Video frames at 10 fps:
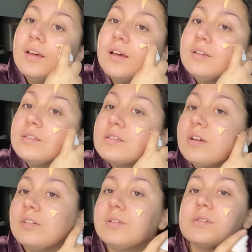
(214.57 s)
I was
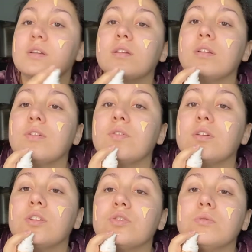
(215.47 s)
scared that was gonna like
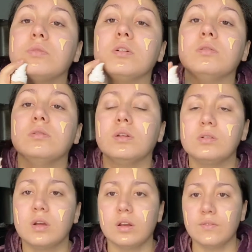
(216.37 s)
really drip down. That was
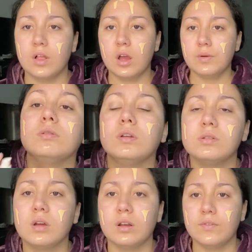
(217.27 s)
kind of a
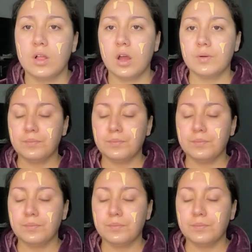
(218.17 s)
lot.